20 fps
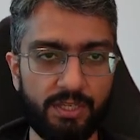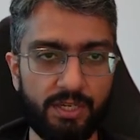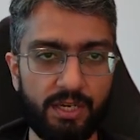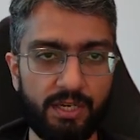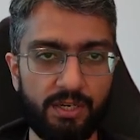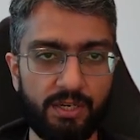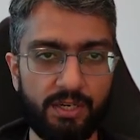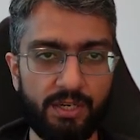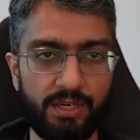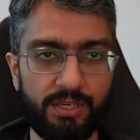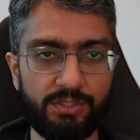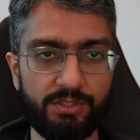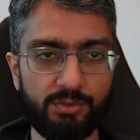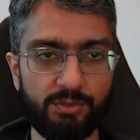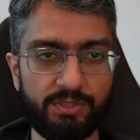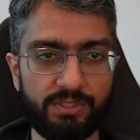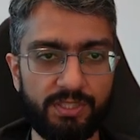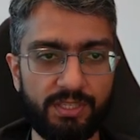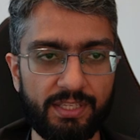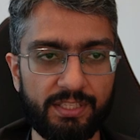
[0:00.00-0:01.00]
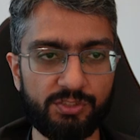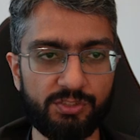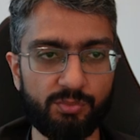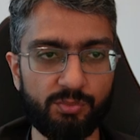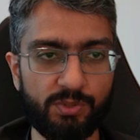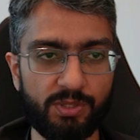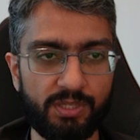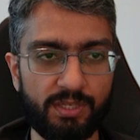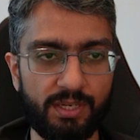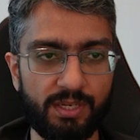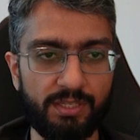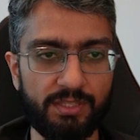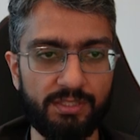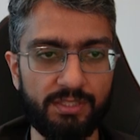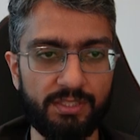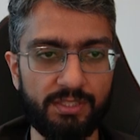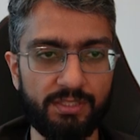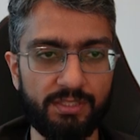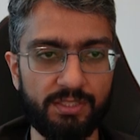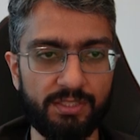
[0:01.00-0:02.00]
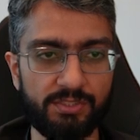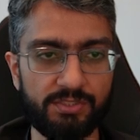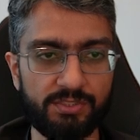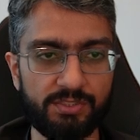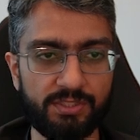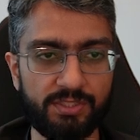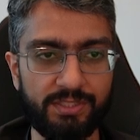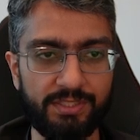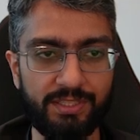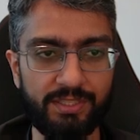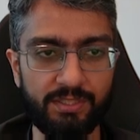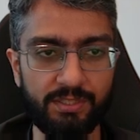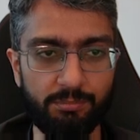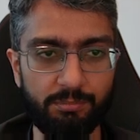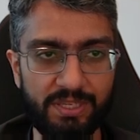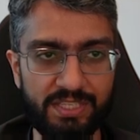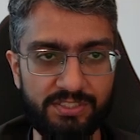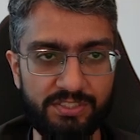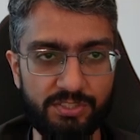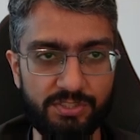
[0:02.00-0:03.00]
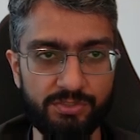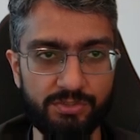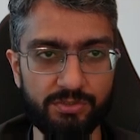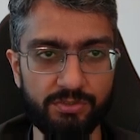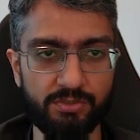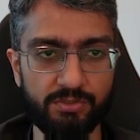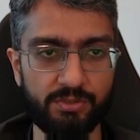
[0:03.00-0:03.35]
I know the next one I need is create a message.